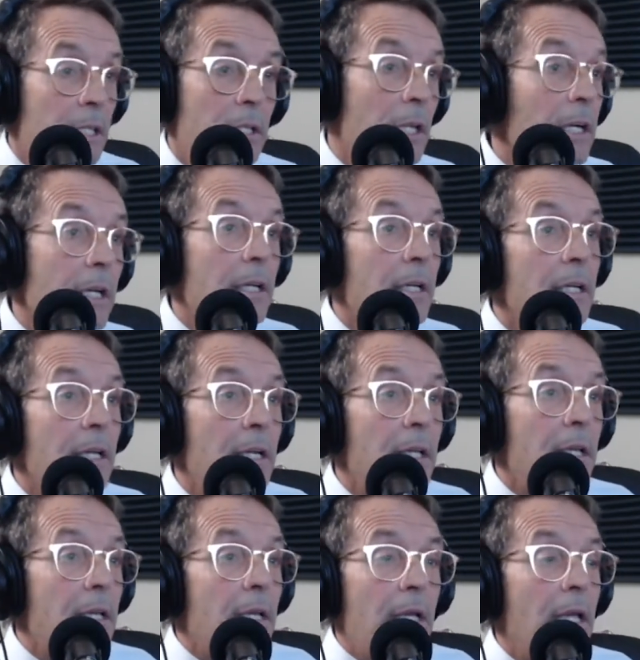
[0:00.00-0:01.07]
lugging it.
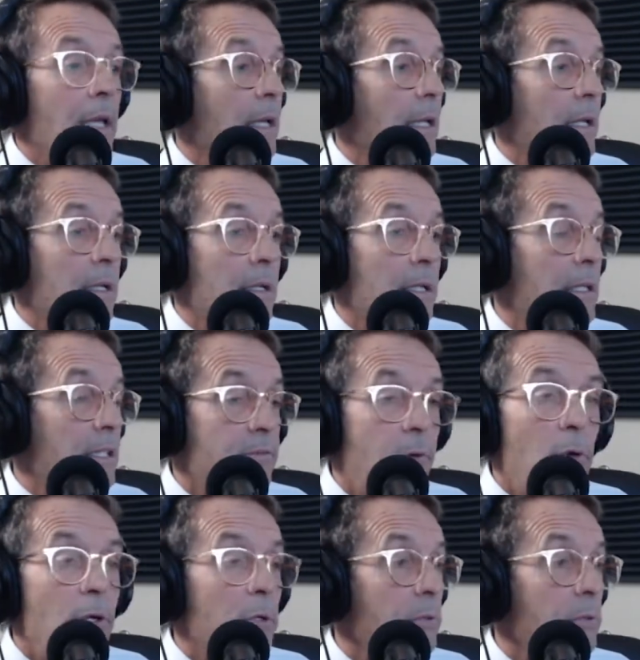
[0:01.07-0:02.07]
And this four-year-old